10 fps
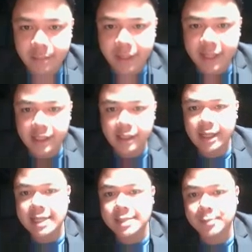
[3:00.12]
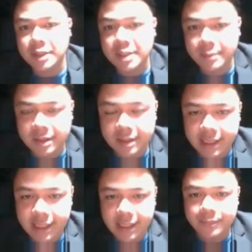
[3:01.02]
a manner as possible.
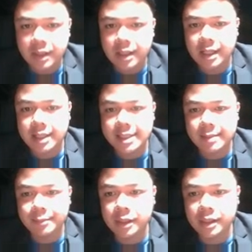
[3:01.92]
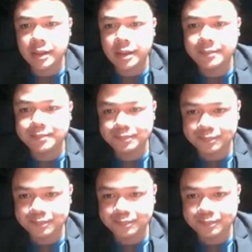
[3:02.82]
Okay, example,